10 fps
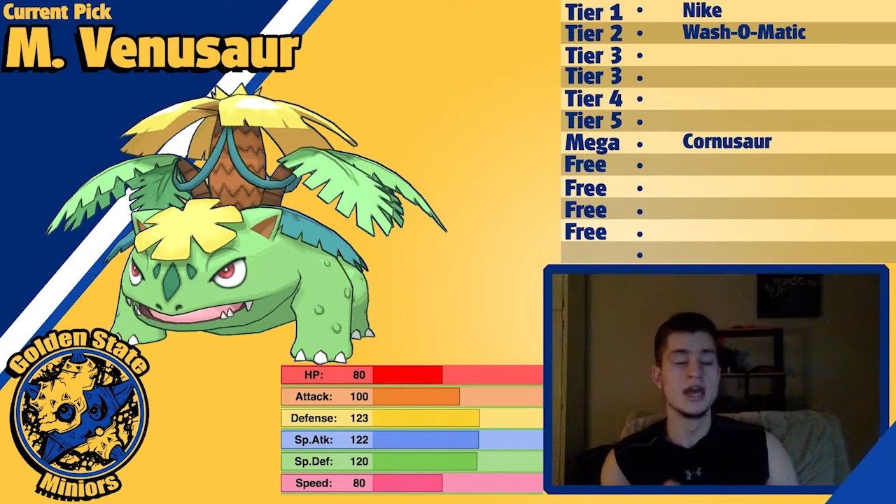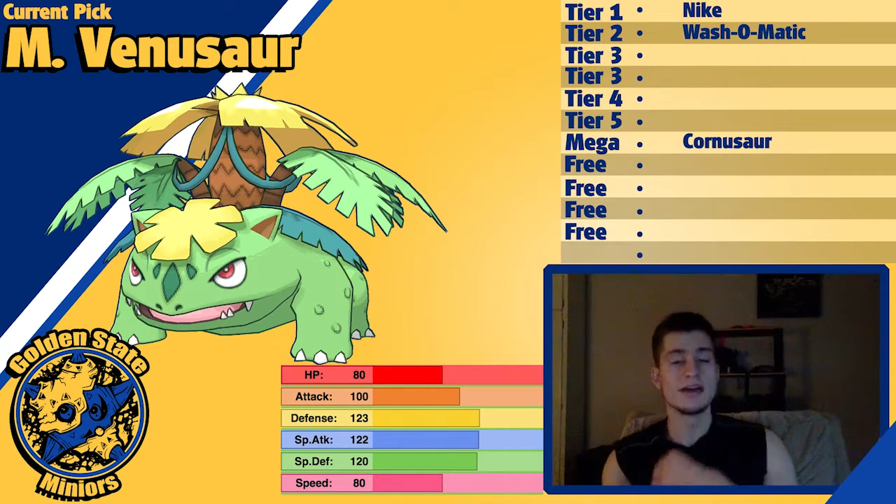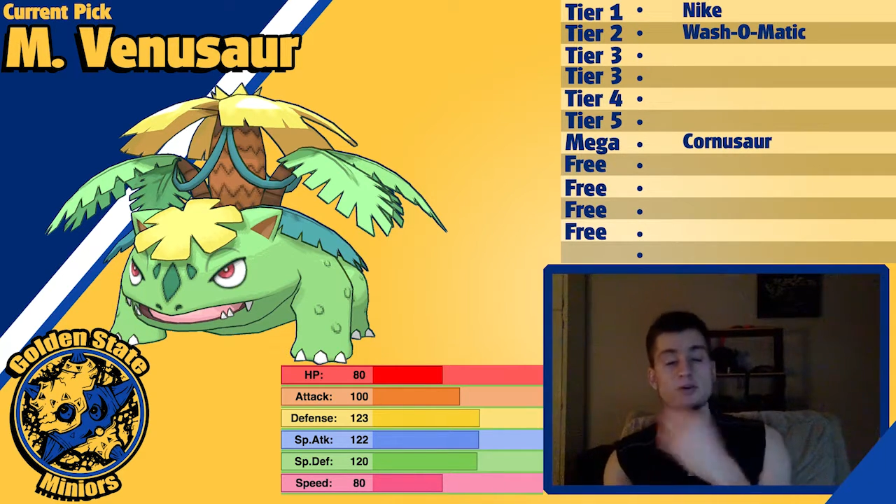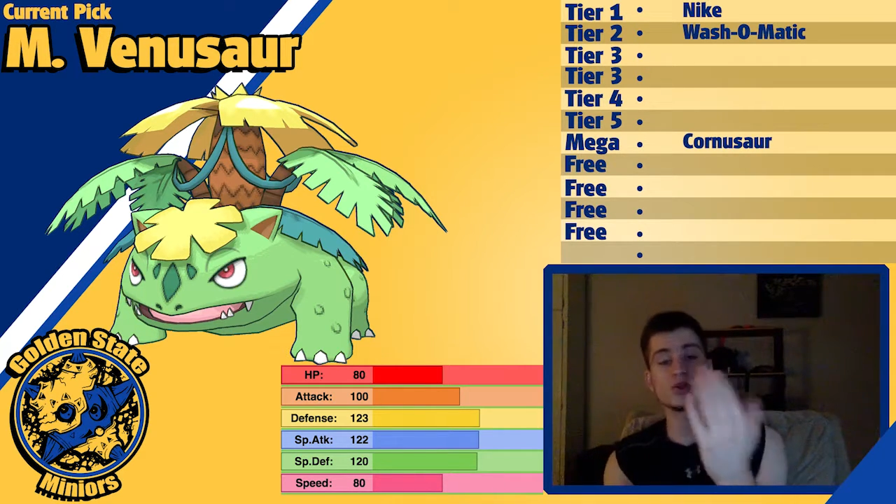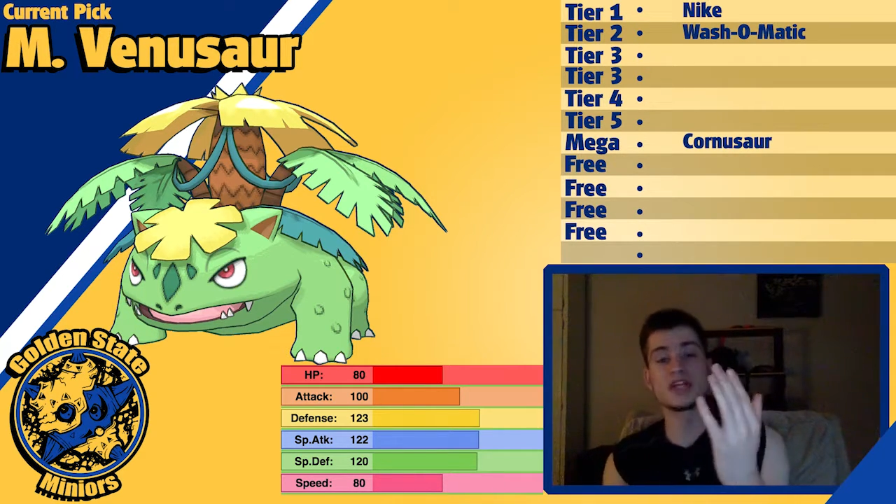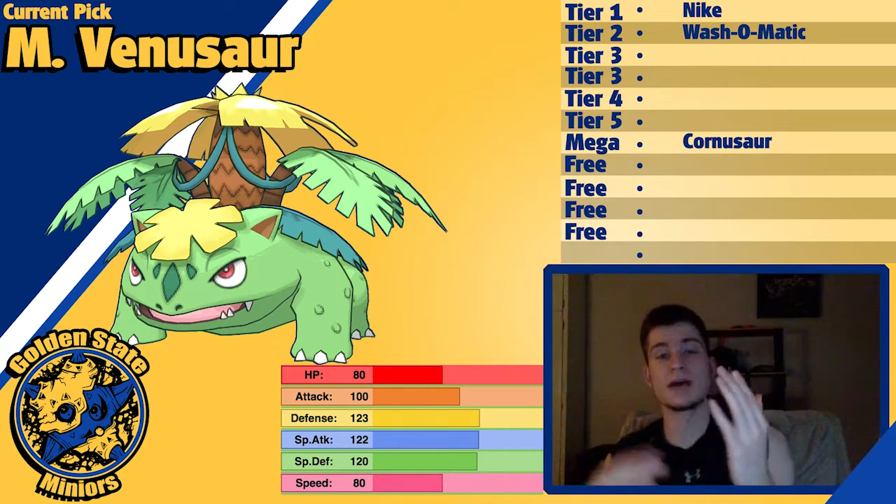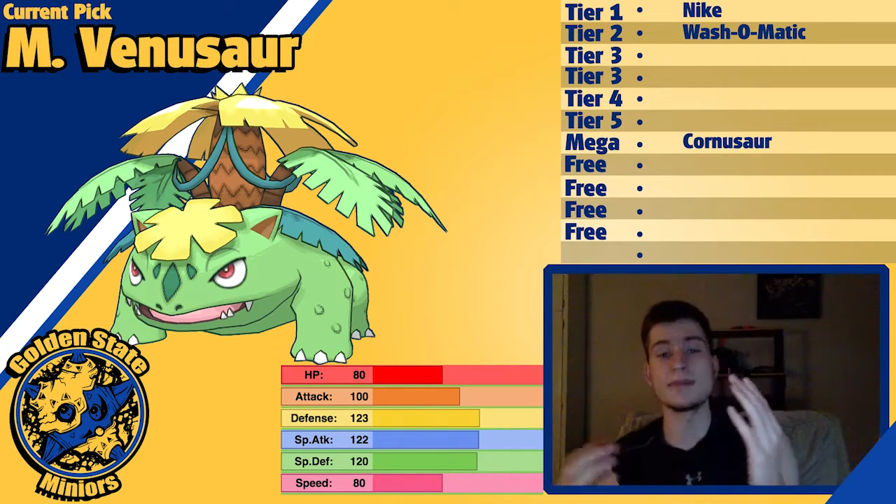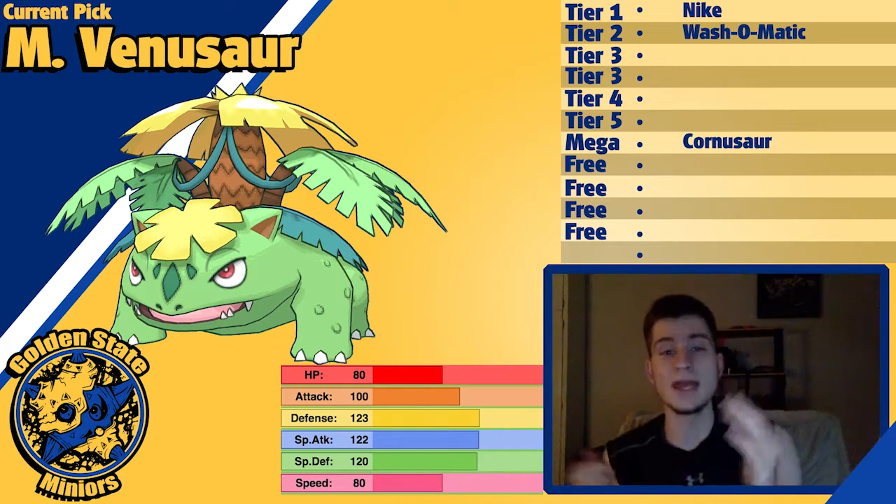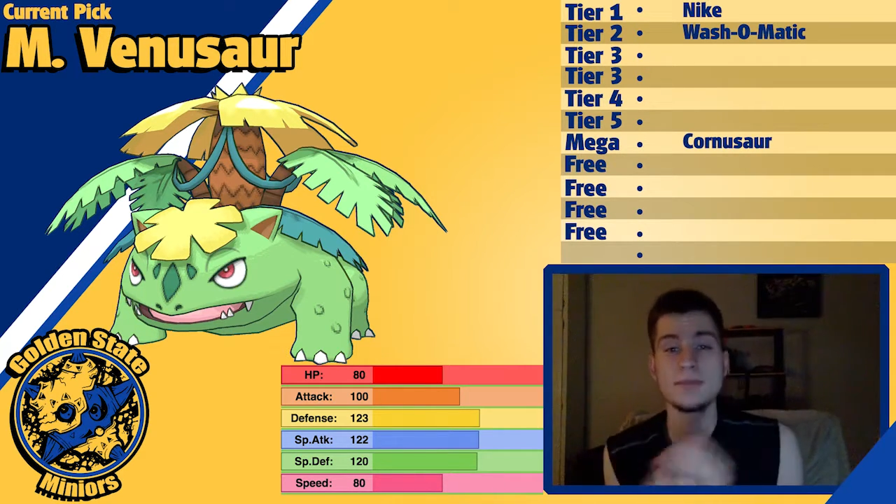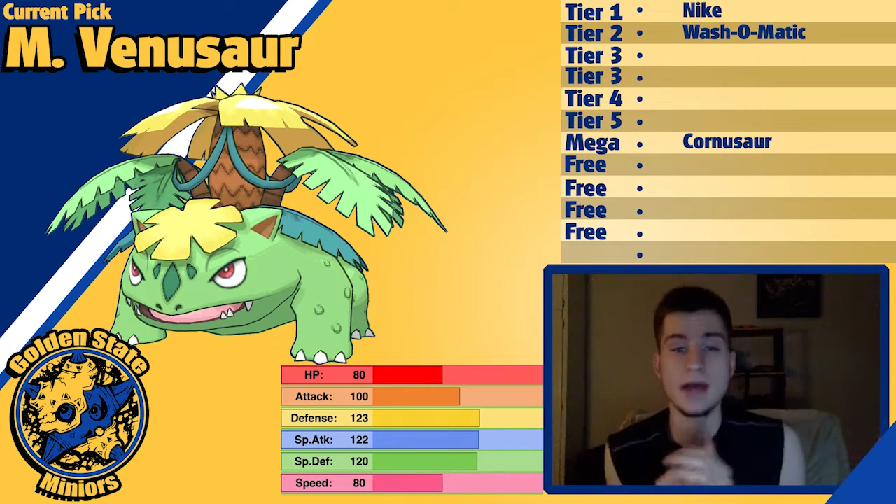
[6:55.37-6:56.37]
Of course, I'm
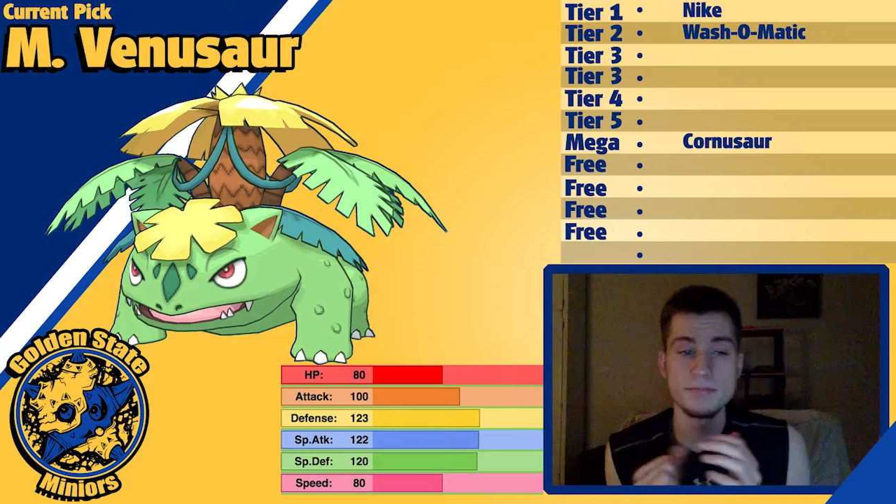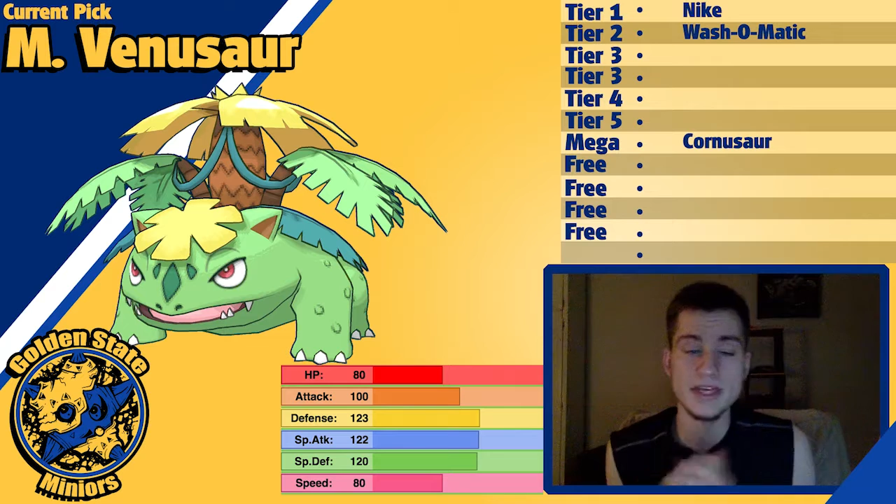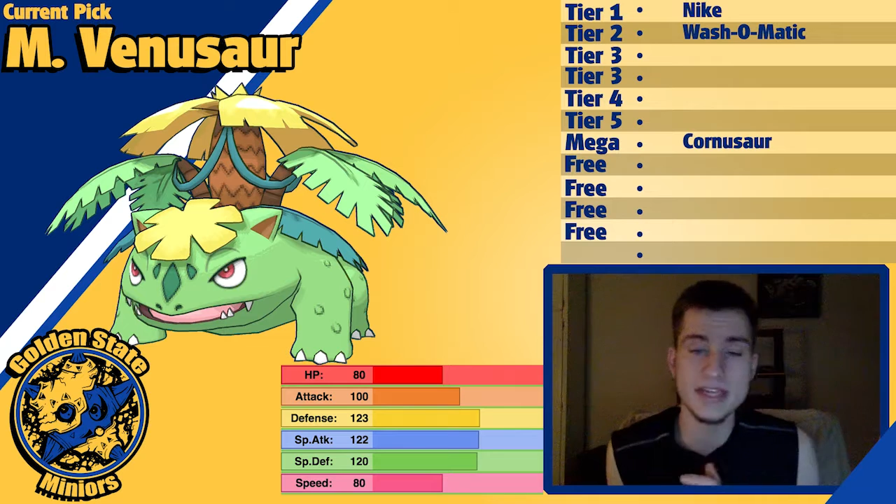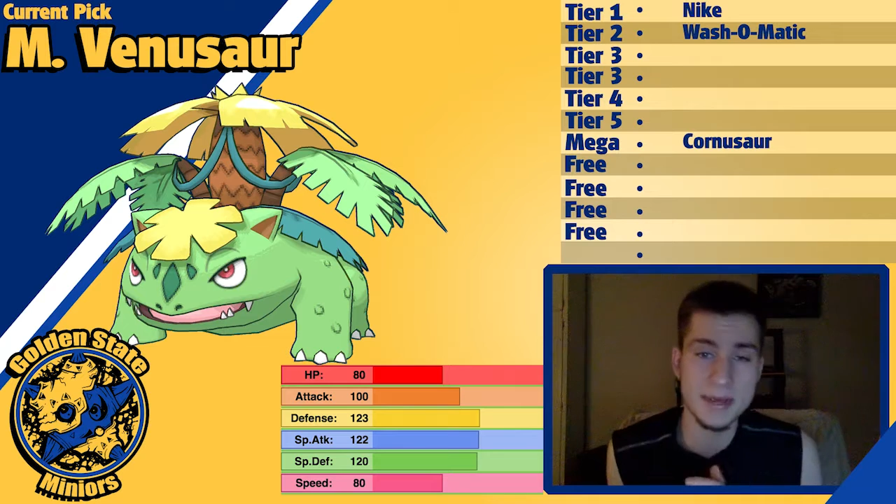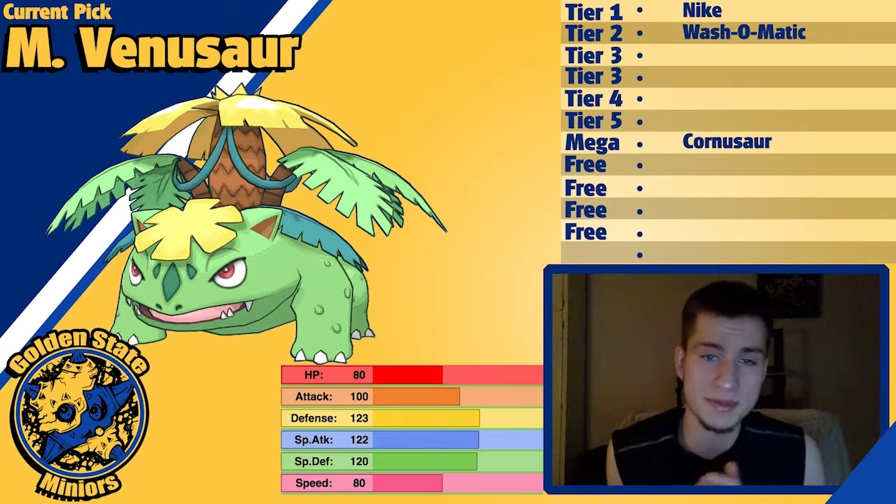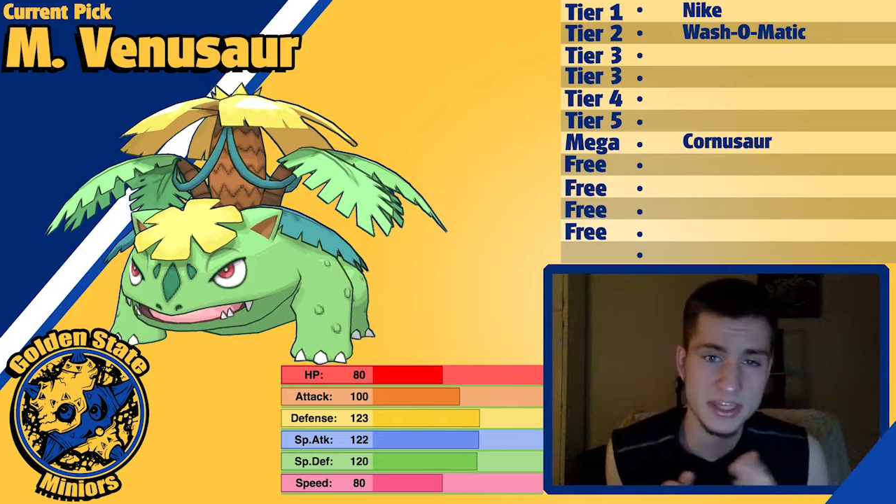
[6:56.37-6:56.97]
nicknaming